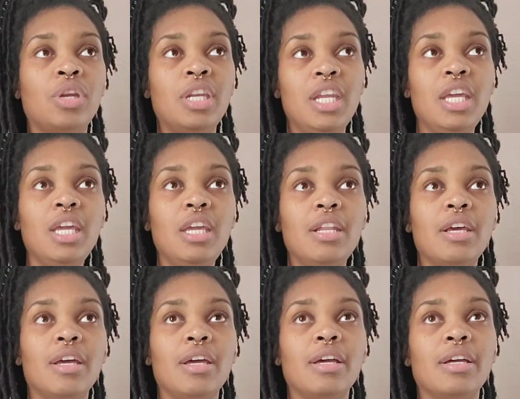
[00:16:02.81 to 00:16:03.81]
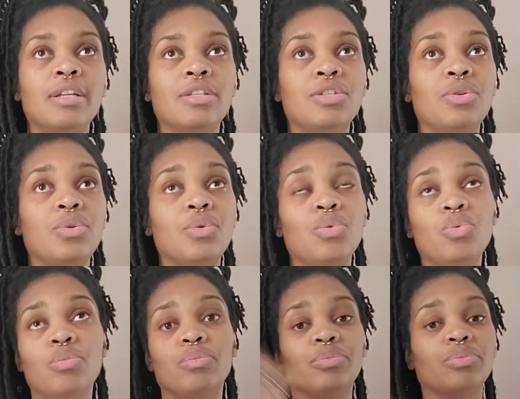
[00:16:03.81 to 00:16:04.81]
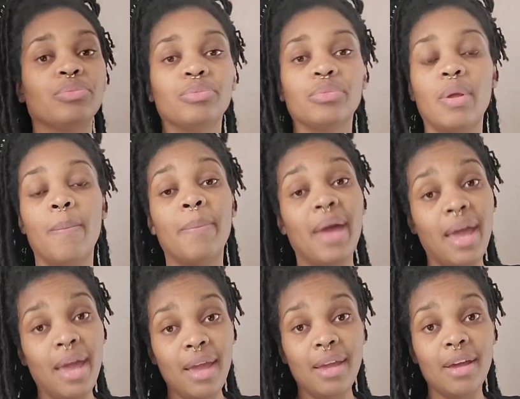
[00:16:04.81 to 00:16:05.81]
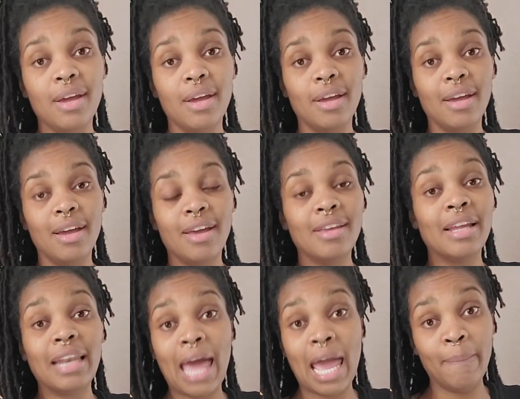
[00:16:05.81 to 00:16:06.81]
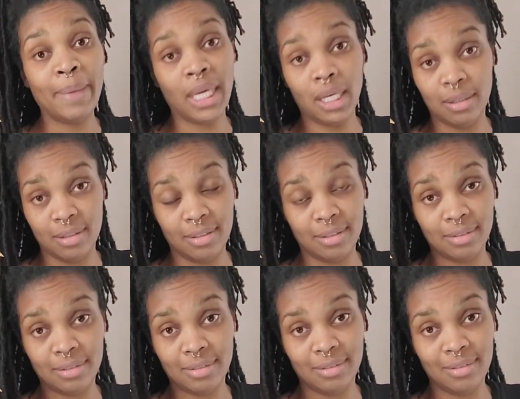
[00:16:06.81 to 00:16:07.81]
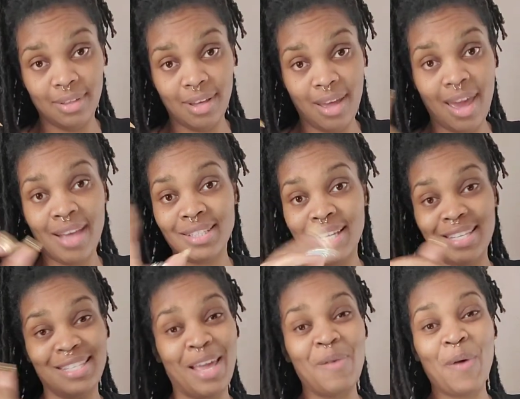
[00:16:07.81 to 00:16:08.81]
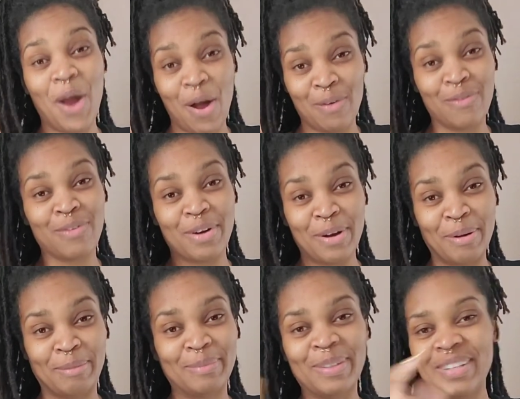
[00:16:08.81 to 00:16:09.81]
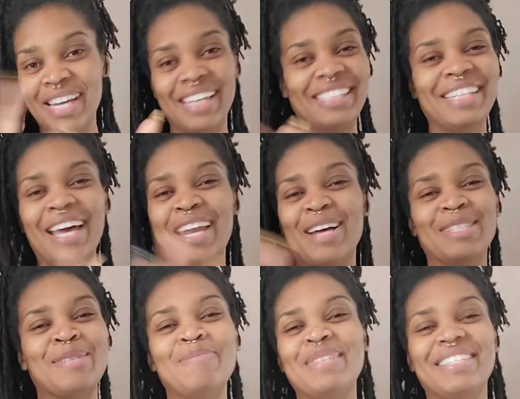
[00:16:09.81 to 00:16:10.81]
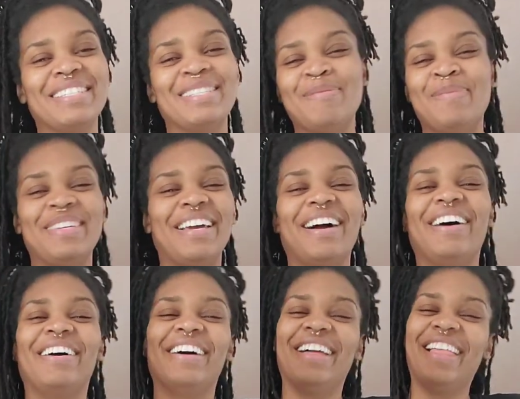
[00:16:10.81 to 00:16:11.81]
need to pay your light bill, as they say where I'm from. Okay, shout out to Mississippi, y'all.